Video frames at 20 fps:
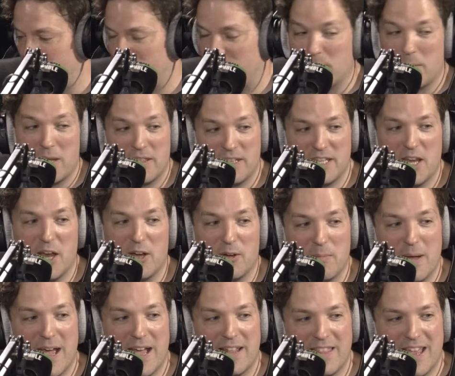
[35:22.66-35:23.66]
met the
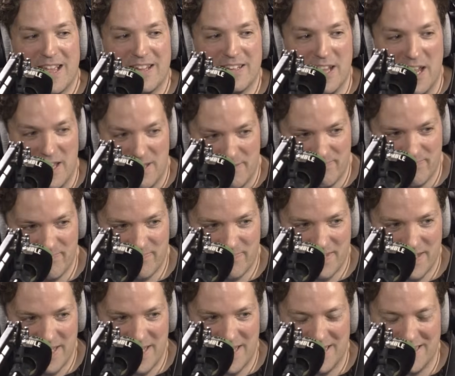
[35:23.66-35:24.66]
young man that day,
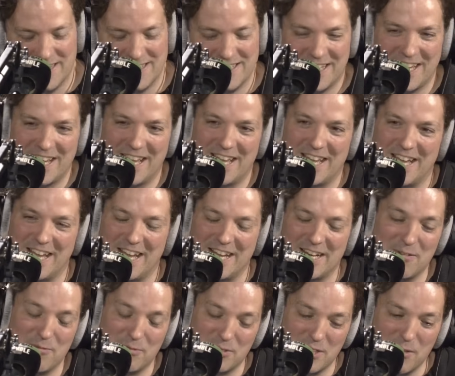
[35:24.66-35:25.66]

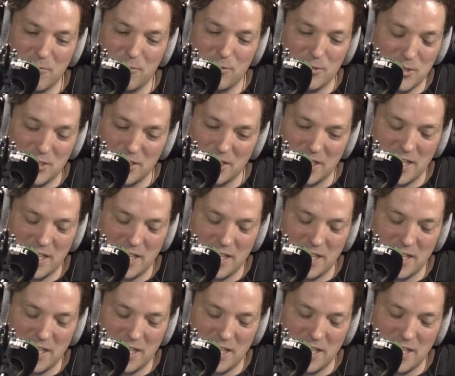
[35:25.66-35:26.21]
and it was.